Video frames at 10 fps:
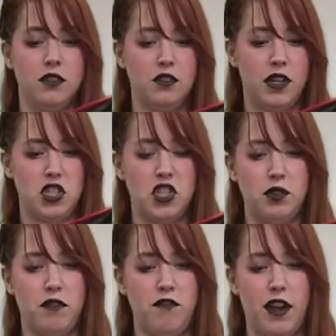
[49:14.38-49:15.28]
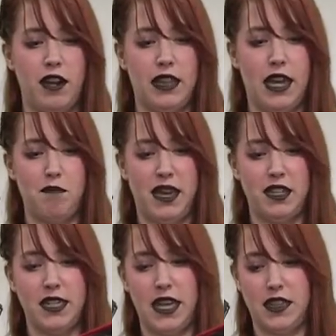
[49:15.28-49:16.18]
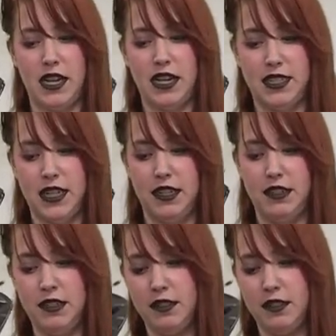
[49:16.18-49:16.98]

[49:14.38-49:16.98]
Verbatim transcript: So I'll just do a very light bend to get the idea.